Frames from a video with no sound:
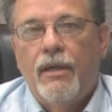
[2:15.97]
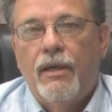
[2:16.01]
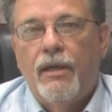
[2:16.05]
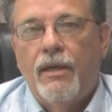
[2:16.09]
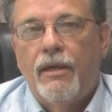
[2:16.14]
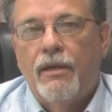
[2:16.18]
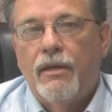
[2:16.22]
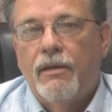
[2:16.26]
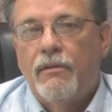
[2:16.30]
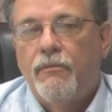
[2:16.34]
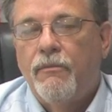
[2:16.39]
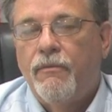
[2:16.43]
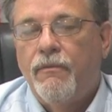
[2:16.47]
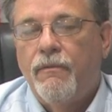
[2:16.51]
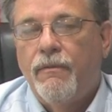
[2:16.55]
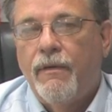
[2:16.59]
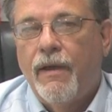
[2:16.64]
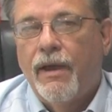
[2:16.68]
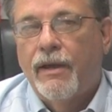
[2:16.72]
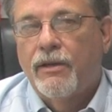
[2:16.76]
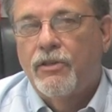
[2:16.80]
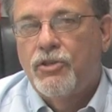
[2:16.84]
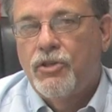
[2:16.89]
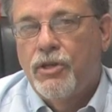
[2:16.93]
and in
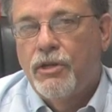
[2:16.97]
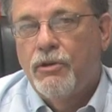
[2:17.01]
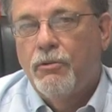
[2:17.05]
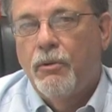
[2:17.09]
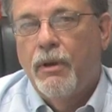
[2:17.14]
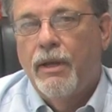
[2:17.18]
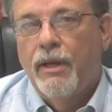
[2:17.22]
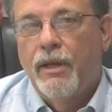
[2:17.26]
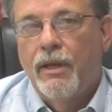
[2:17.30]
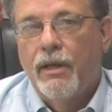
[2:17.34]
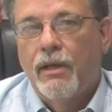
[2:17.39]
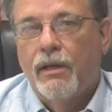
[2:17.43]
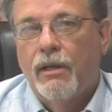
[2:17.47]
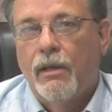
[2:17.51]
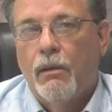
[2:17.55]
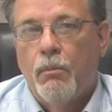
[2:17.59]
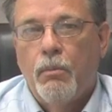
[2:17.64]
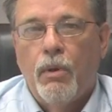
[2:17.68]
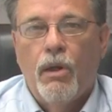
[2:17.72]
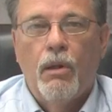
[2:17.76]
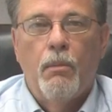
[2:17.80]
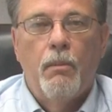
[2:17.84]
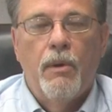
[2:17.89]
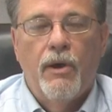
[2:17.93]
fact generating little
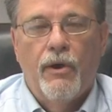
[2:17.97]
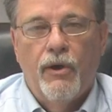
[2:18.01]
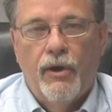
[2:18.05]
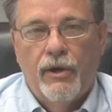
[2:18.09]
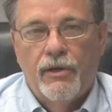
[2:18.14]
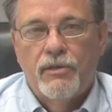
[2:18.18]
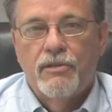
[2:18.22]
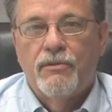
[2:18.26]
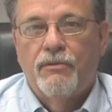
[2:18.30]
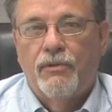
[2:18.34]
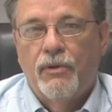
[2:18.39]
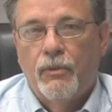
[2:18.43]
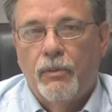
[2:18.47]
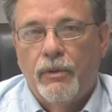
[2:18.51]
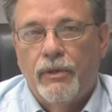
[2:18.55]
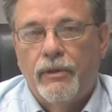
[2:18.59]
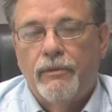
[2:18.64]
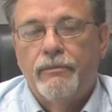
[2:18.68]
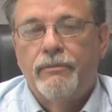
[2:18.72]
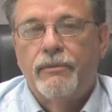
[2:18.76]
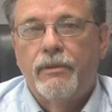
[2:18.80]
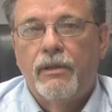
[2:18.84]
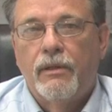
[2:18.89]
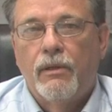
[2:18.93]
ball bearings, if you
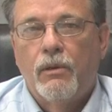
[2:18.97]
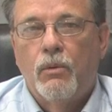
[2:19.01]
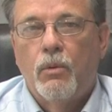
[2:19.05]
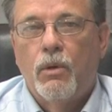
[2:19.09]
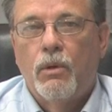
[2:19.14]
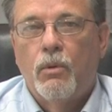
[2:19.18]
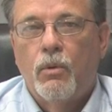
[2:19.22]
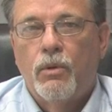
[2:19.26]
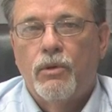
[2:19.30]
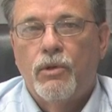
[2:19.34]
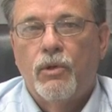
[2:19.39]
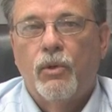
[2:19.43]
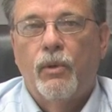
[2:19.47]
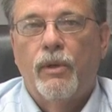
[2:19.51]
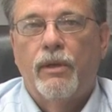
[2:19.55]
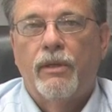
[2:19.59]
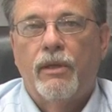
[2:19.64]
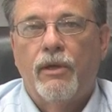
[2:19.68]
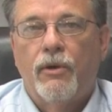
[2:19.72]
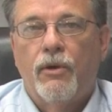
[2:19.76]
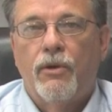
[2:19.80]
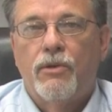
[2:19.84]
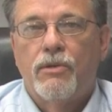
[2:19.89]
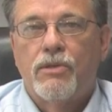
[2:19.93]
will. Uh, what we're
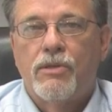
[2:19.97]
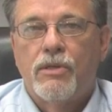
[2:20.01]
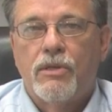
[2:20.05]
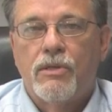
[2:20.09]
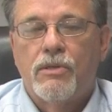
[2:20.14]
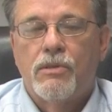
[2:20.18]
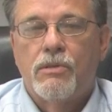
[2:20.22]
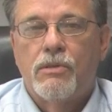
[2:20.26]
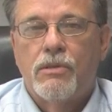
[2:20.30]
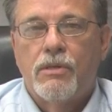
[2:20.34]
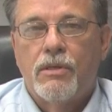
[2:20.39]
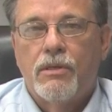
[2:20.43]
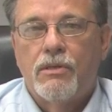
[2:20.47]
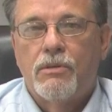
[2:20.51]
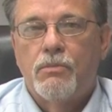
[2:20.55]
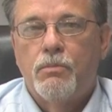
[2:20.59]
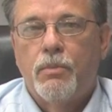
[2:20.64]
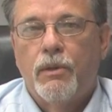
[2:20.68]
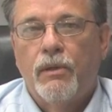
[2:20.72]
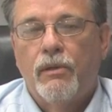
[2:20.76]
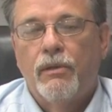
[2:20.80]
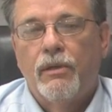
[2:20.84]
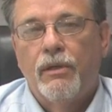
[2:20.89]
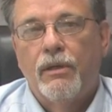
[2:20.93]
doing there is, is, is
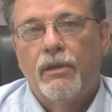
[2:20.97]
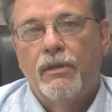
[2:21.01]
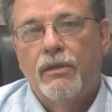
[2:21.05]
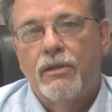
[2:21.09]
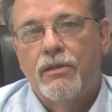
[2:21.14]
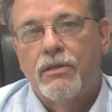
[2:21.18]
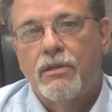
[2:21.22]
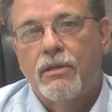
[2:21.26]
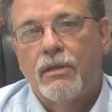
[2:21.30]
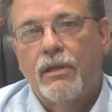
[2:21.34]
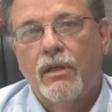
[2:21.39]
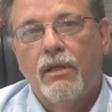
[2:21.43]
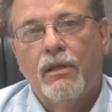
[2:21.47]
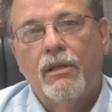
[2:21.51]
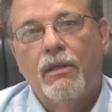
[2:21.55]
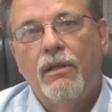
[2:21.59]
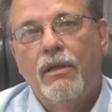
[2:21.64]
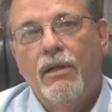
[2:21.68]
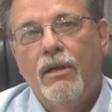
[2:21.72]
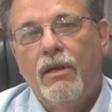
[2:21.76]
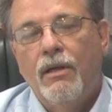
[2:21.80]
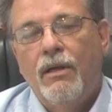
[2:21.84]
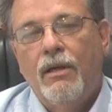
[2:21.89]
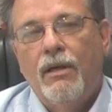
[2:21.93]
building this
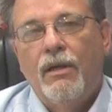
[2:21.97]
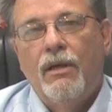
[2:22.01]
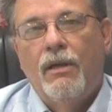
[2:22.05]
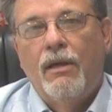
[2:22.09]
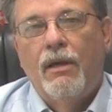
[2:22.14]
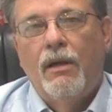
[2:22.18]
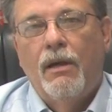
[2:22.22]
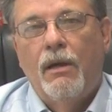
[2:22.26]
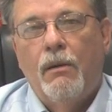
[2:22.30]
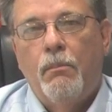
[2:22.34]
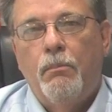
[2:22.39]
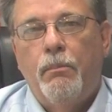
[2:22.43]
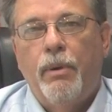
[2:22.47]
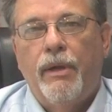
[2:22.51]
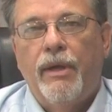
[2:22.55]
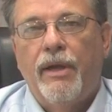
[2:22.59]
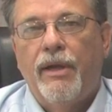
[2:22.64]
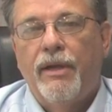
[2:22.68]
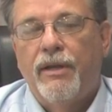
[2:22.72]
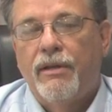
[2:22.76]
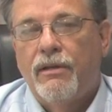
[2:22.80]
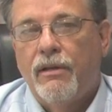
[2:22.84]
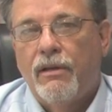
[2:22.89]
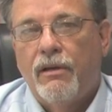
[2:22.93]
little uh,
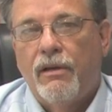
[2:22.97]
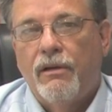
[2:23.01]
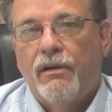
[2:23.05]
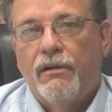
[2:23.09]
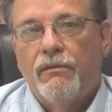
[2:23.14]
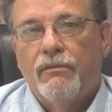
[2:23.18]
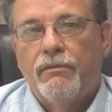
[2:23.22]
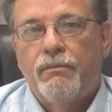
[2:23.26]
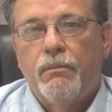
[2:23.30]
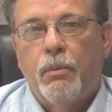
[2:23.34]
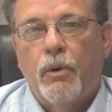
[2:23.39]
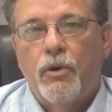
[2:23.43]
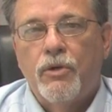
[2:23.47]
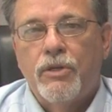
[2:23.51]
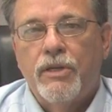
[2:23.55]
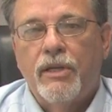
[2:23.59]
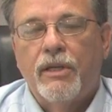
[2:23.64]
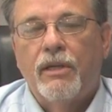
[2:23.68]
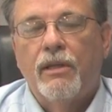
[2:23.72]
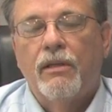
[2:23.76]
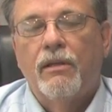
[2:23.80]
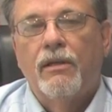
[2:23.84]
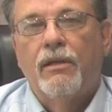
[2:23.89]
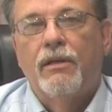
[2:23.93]
bed of
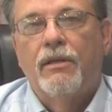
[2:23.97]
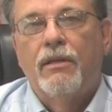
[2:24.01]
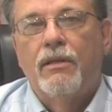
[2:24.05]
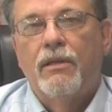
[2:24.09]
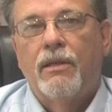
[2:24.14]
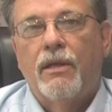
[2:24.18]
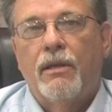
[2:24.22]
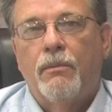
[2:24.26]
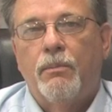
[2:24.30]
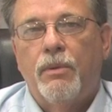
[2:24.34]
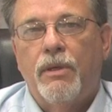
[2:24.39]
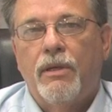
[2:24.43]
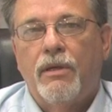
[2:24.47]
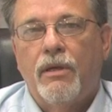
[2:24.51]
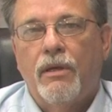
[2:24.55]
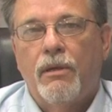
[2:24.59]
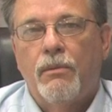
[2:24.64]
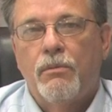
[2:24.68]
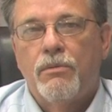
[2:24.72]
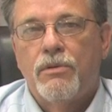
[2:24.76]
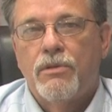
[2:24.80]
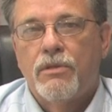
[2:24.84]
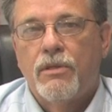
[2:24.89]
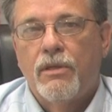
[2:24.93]
particulate that
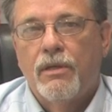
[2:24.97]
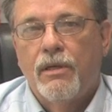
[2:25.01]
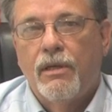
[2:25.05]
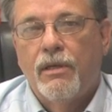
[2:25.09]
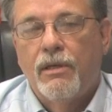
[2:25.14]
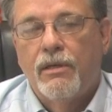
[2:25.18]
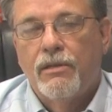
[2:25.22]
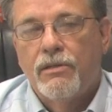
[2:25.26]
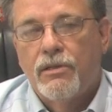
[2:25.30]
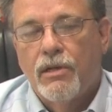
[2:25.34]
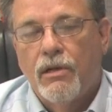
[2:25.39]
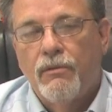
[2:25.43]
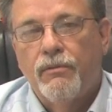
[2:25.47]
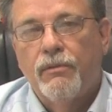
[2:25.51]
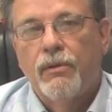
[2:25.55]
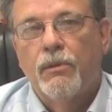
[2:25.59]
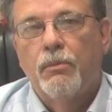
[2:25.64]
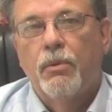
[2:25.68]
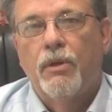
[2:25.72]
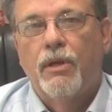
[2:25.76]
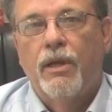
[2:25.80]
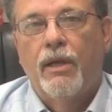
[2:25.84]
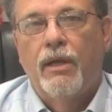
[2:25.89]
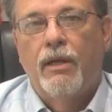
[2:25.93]
becomes the
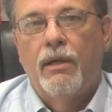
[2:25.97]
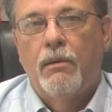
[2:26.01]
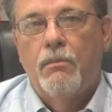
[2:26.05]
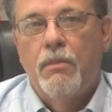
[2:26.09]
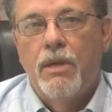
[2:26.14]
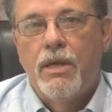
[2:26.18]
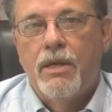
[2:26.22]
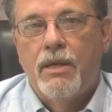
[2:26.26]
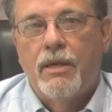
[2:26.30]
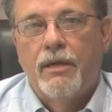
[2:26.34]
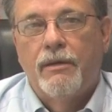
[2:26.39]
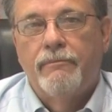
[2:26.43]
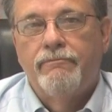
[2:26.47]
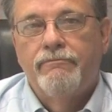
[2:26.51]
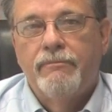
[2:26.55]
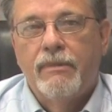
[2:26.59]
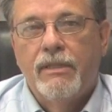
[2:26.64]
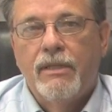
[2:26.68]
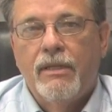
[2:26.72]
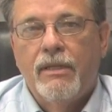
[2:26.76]
self-lubricating media.